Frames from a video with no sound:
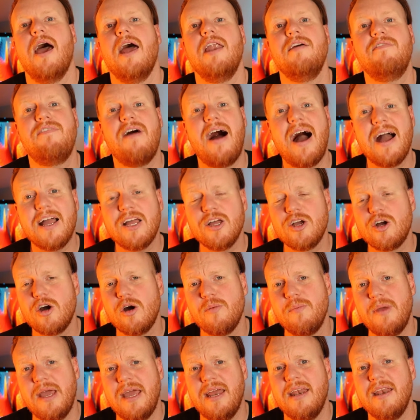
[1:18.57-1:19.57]
And if I can
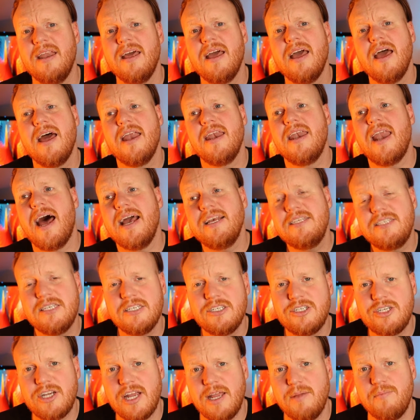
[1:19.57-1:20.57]
come in nice
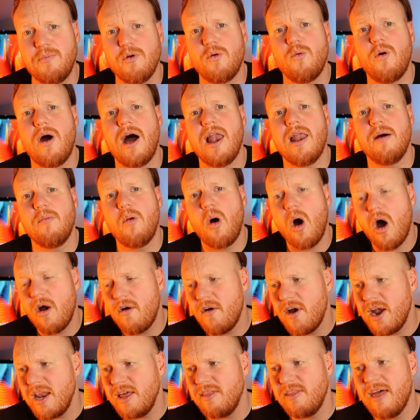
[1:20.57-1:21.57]
and cheap while I'm
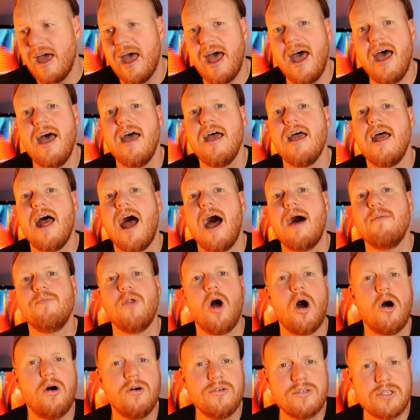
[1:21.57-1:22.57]
already there, I'm
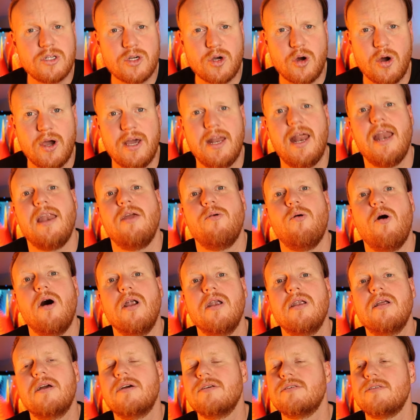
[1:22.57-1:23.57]
not undercutting
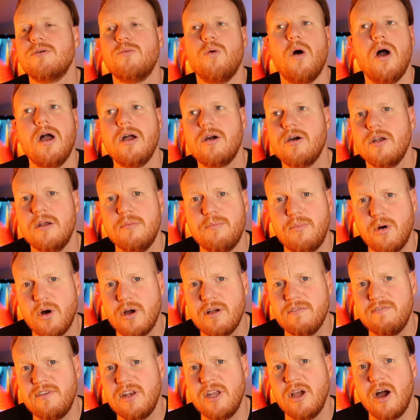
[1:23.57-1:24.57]
anyone because they weren't going to book
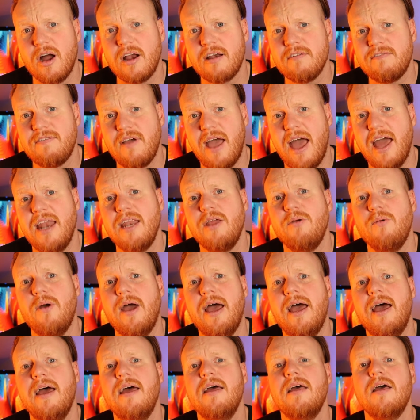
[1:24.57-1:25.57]
a videographer
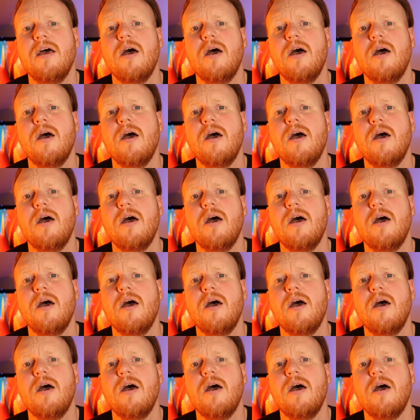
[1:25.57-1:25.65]
anyway.